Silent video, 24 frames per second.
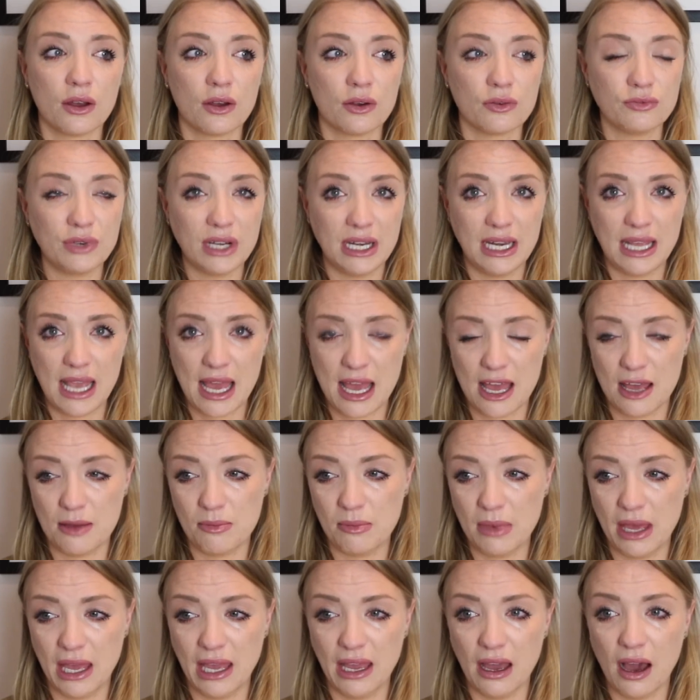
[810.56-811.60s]
really hit
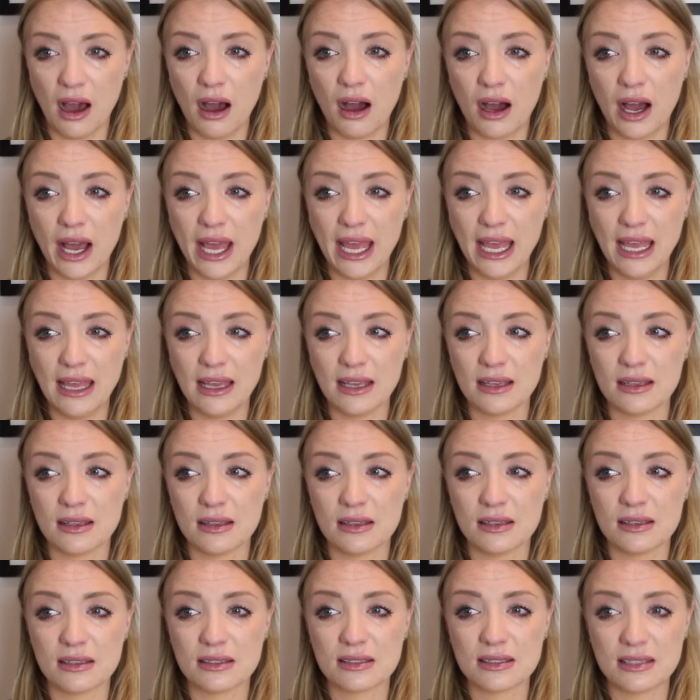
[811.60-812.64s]
me.
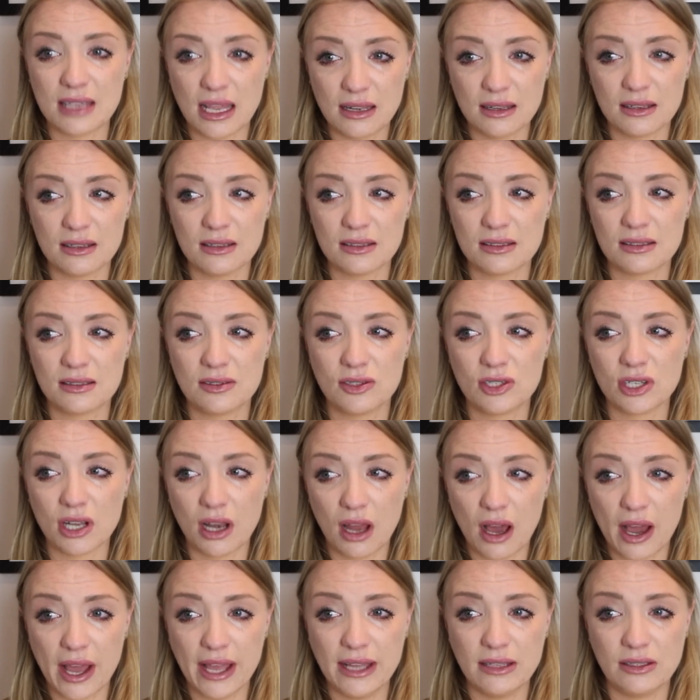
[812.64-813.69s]
Since
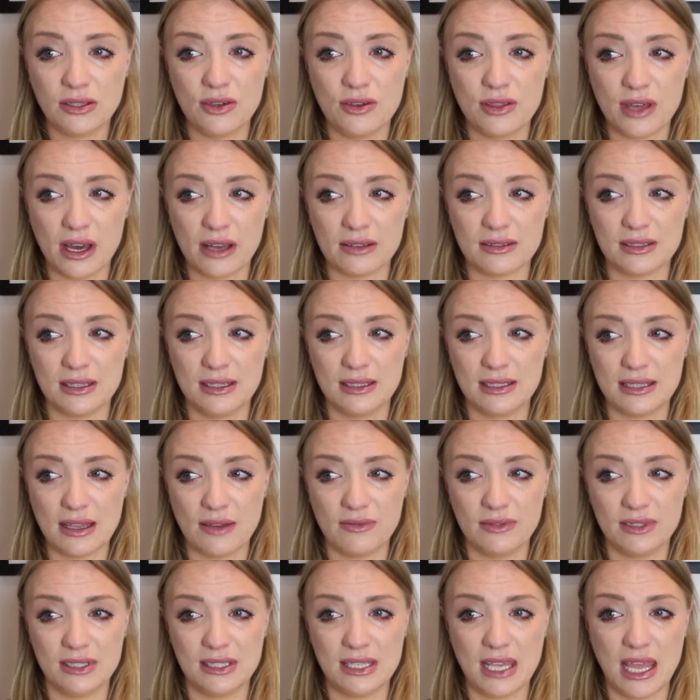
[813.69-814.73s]
July
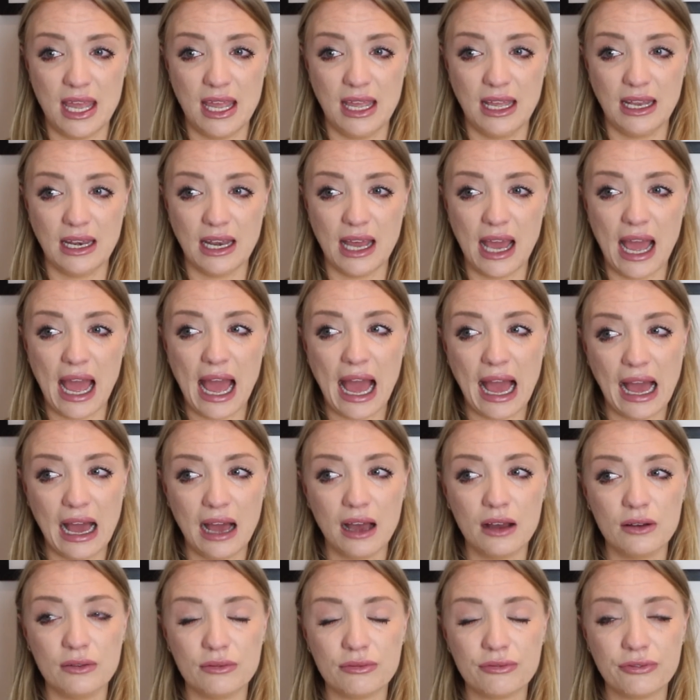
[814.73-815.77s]
2017,
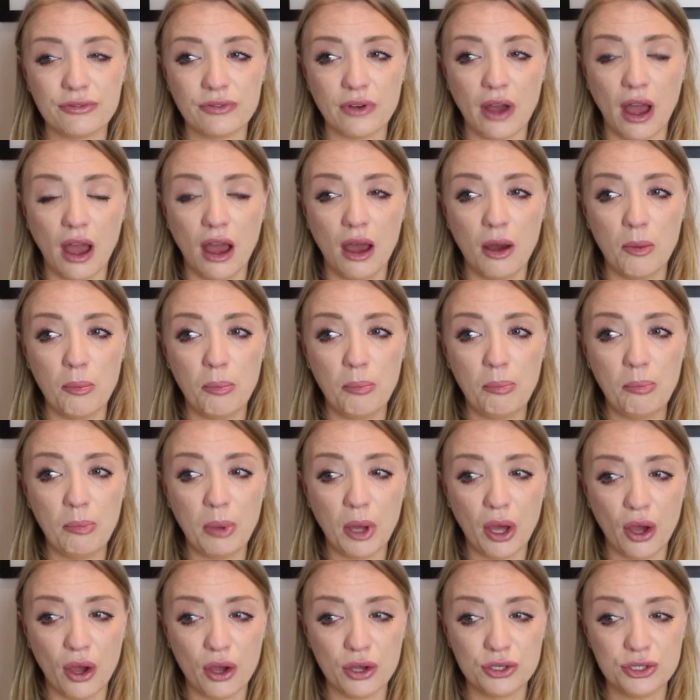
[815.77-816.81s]
have
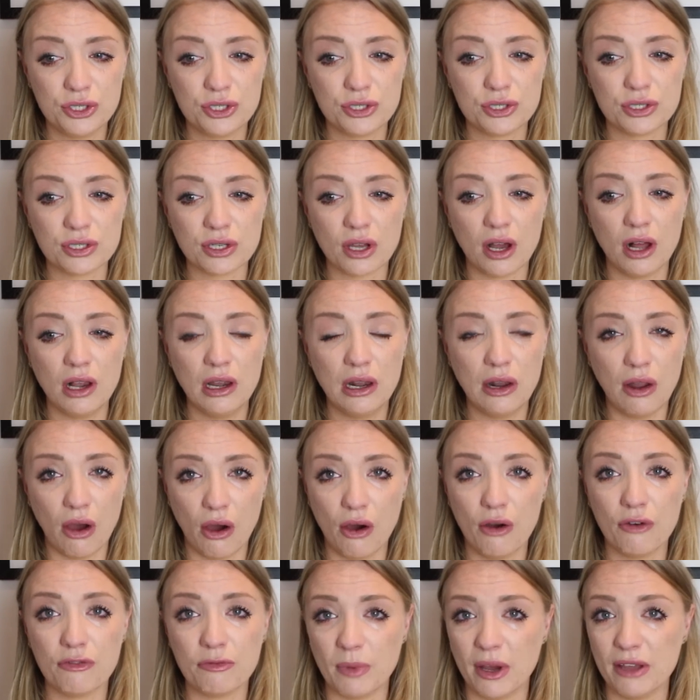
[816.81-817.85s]
pushed a
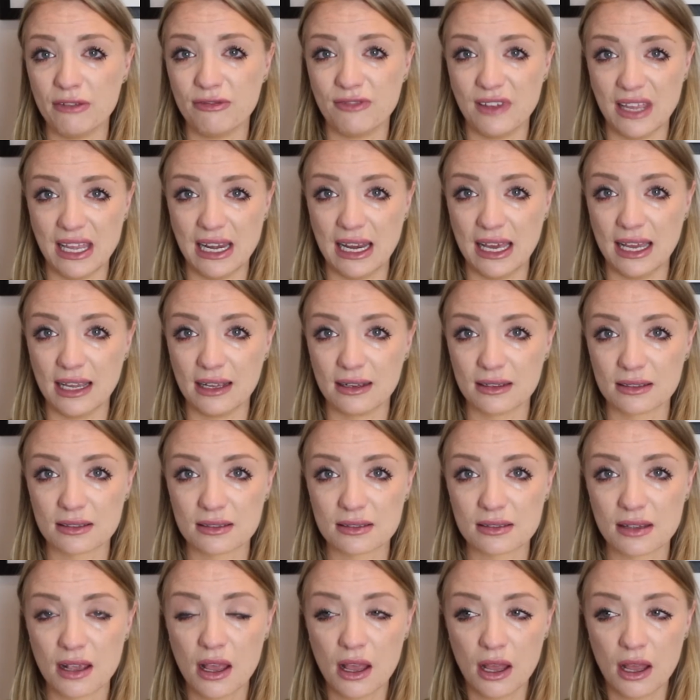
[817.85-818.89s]
lot of my feelings